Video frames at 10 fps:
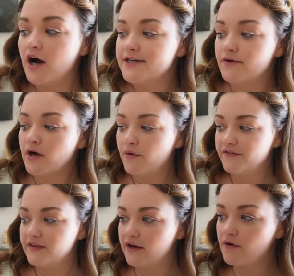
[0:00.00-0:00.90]
I don't know
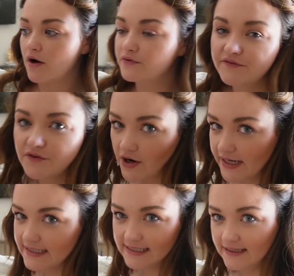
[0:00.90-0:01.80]
if they grow the
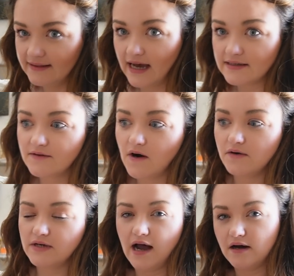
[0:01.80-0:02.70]
variety that's
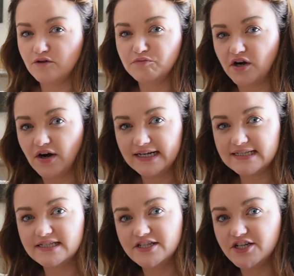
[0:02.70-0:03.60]
grown at home in
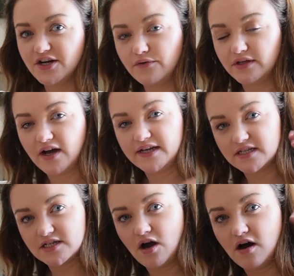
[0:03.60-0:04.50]
Ireland. Do you know the kind of
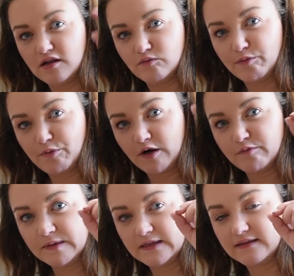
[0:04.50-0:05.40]
tall with
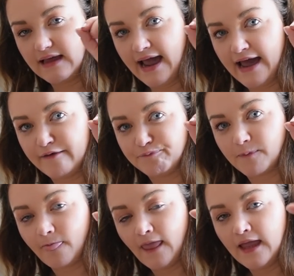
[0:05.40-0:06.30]
purple um,
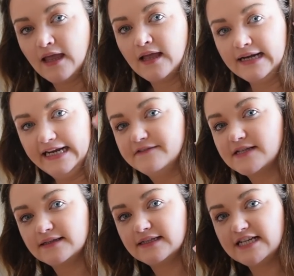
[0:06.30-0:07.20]
leaves
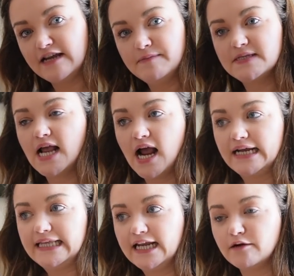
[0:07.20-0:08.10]
on the tips? I
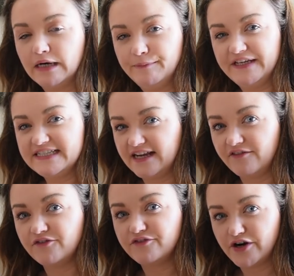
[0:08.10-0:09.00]
think it might be a
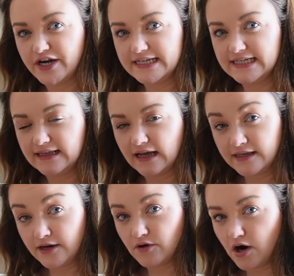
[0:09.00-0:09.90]
different variety that
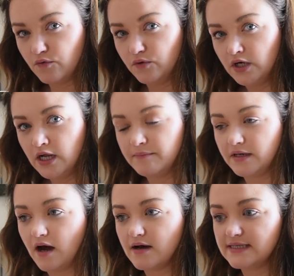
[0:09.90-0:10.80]
they grow
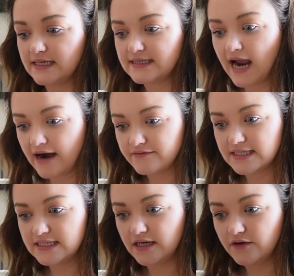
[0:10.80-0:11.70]
because it's
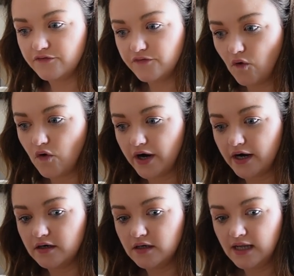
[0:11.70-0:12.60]
harvested
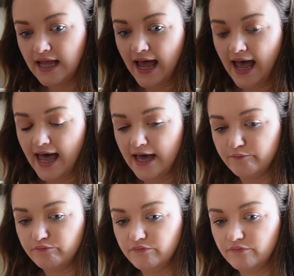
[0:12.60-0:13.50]
for um,
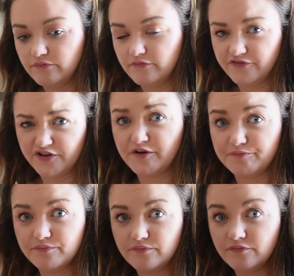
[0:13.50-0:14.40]
for
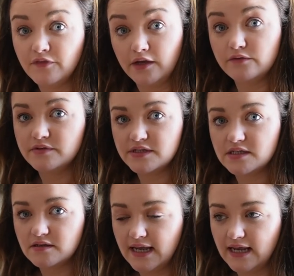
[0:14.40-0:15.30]

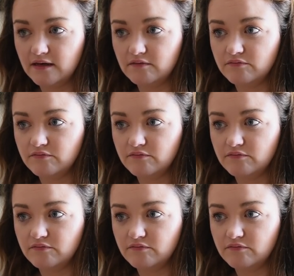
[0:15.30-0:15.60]
use in